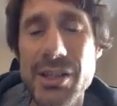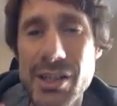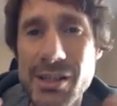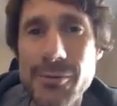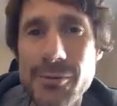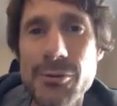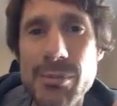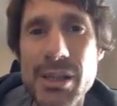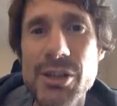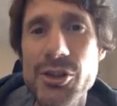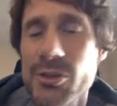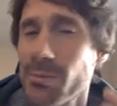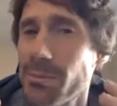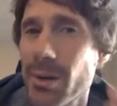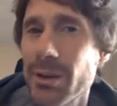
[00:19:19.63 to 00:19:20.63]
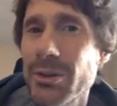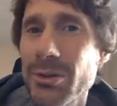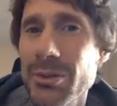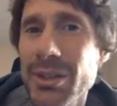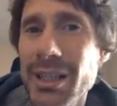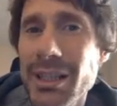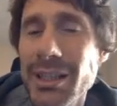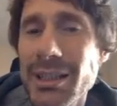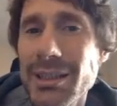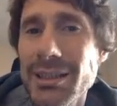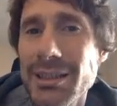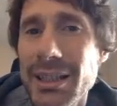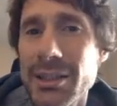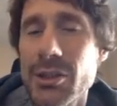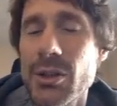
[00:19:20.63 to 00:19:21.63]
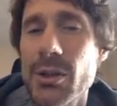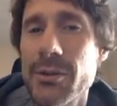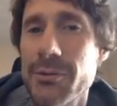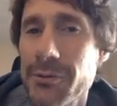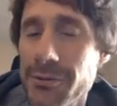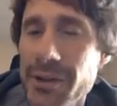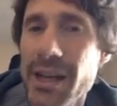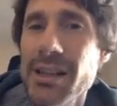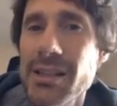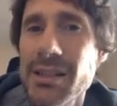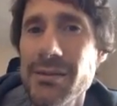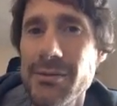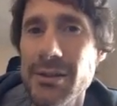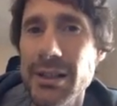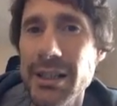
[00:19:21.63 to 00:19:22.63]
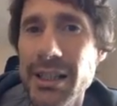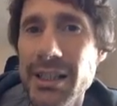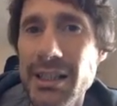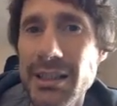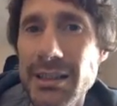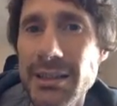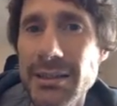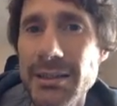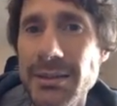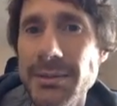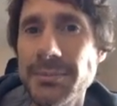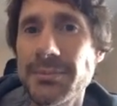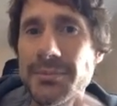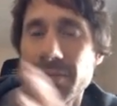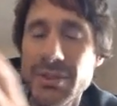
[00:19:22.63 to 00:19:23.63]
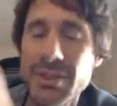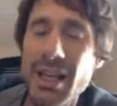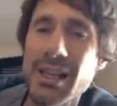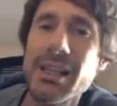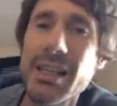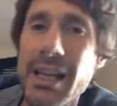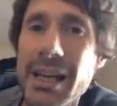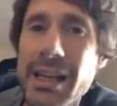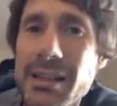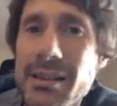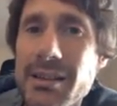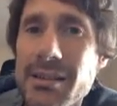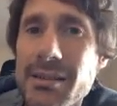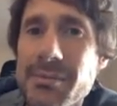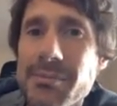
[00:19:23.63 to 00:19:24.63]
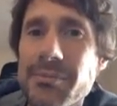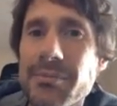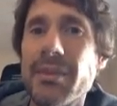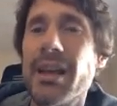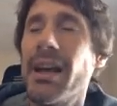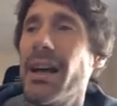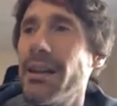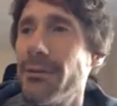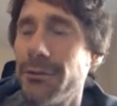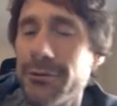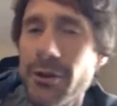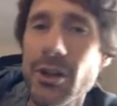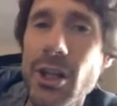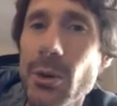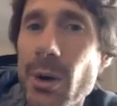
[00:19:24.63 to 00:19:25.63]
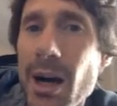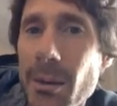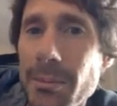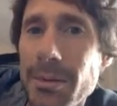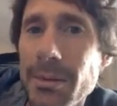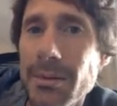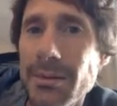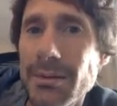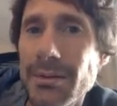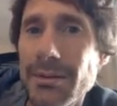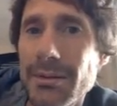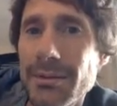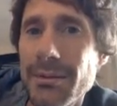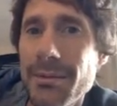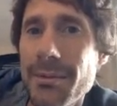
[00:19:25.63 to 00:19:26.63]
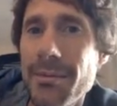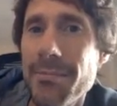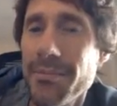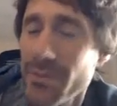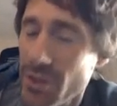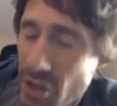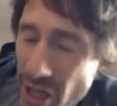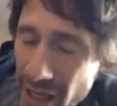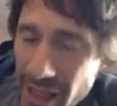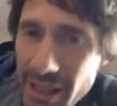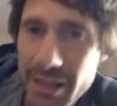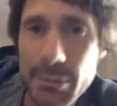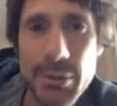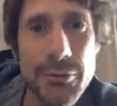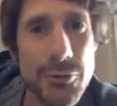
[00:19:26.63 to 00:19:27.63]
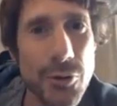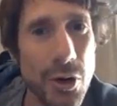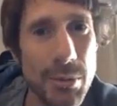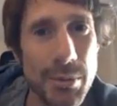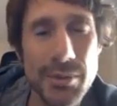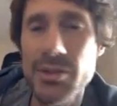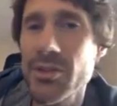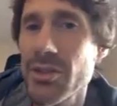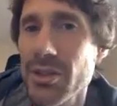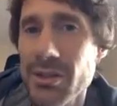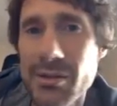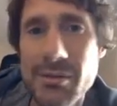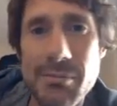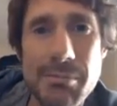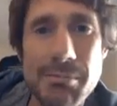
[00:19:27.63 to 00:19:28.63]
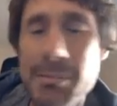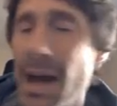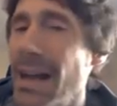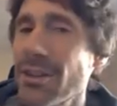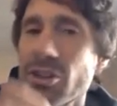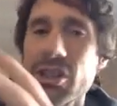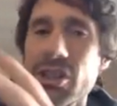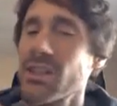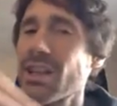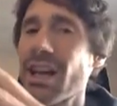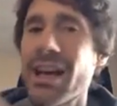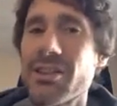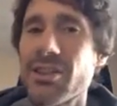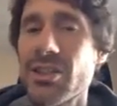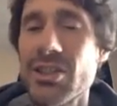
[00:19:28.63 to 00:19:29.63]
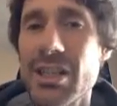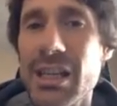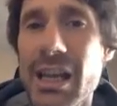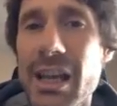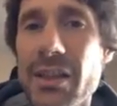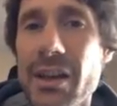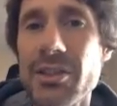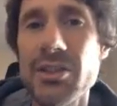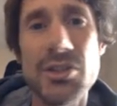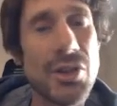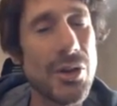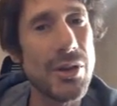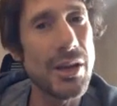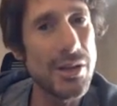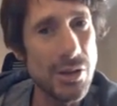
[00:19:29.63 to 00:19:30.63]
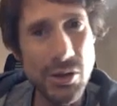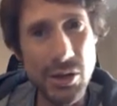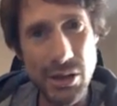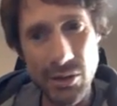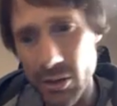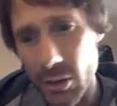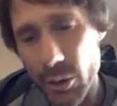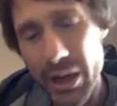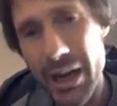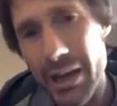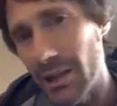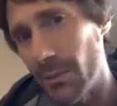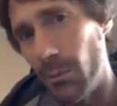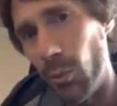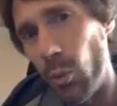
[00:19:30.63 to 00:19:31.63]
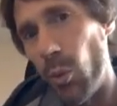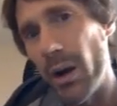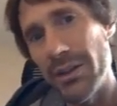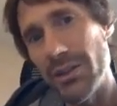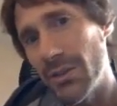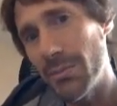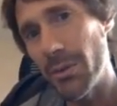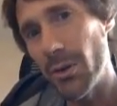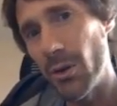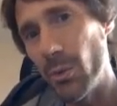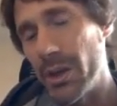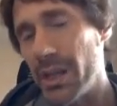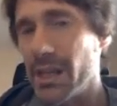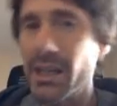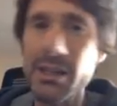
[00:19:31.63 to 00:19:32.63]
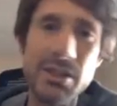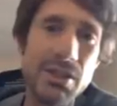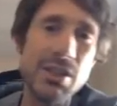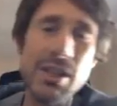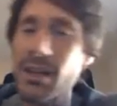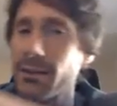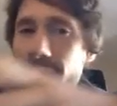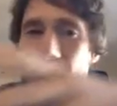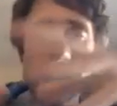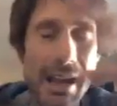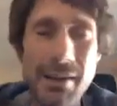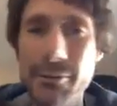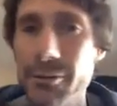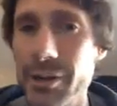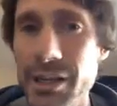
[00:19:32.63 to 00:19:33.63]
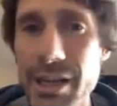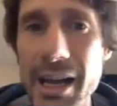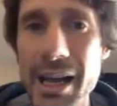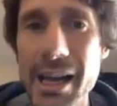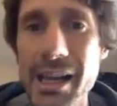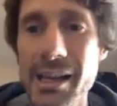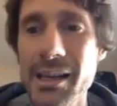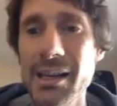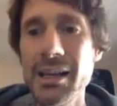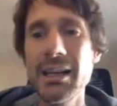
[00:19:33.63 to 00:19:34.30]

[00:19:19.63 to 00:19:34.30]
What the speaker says: as an information bottleneck and you effectively delegate and follow up, checking performance, batching tasks together so that you can look at them once per week instead of every day,